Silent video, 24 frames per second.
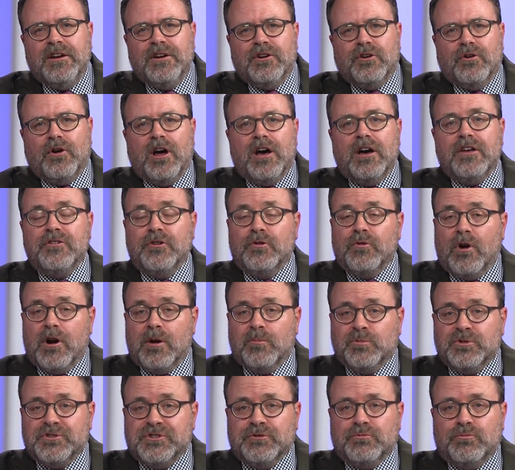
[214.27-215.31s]
Her other
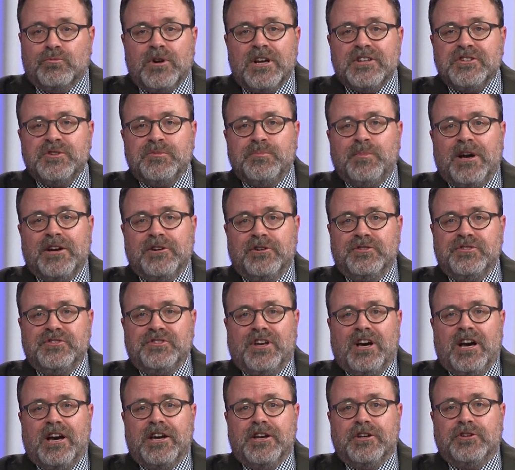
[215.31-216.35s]
arm was at rest by her
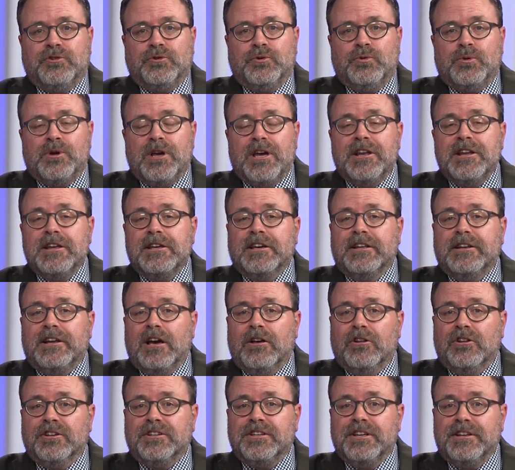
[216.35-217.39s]
side, creating an
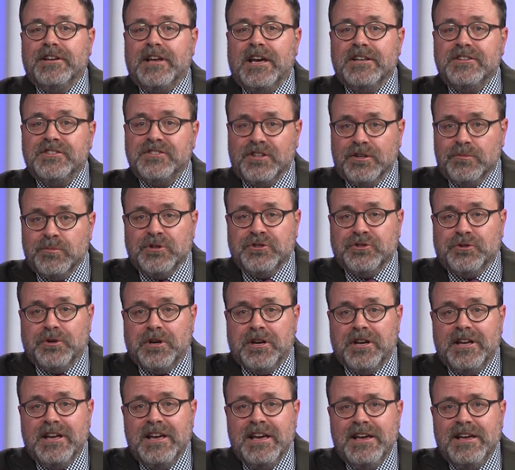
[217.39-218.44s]
elegant asymmetry.